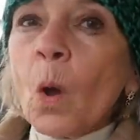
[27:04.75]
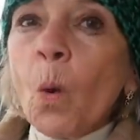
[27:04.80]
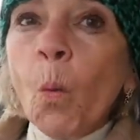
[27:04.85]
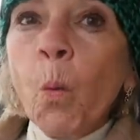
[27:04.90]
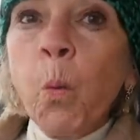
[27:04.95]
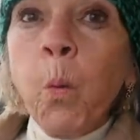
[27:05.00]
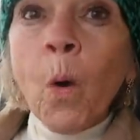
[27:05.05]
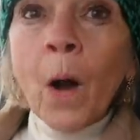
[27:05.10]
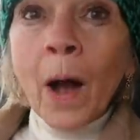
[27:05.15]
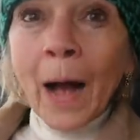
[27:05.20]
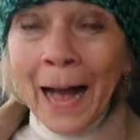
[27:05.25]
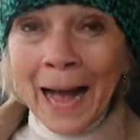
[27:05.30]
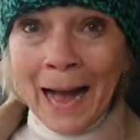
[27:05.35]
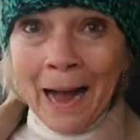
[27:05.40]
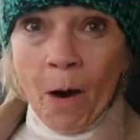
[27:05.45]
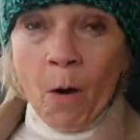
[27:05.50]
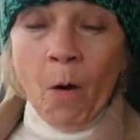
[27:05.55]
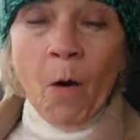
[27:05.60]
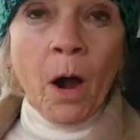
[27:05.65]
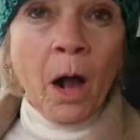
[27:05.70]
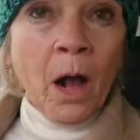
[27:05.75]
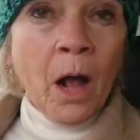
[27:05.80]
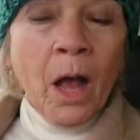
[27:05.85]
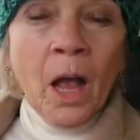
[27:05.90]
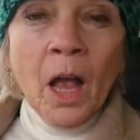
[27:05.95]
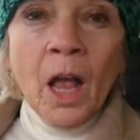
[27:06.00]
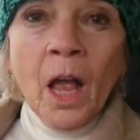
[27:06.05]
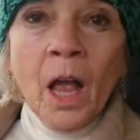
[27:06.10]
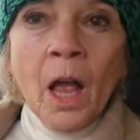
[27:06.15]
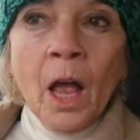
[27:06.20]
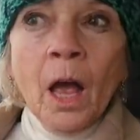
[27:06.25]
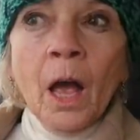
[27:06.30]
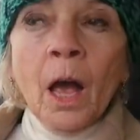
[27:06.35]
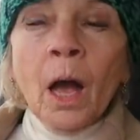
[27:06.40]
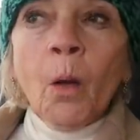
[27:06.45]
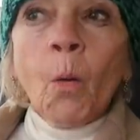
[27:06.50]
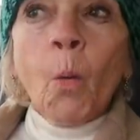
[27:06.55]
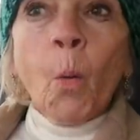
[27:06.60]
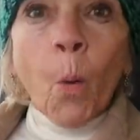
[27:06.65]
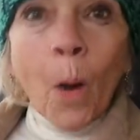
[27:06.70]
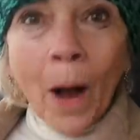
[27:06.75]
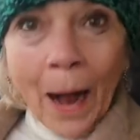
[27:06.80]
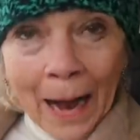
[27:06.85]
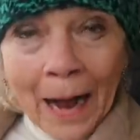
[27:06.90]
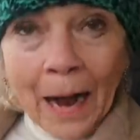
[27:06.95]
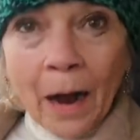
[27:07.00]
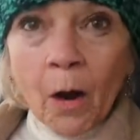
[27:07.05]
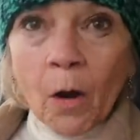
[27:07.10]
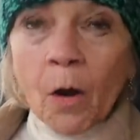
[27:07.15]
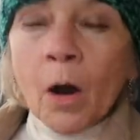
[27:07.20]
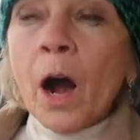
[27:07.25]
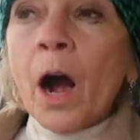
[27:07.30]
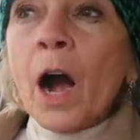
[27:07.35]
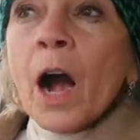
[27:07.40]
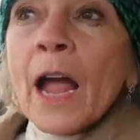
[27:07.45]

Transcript: Wow. Wow.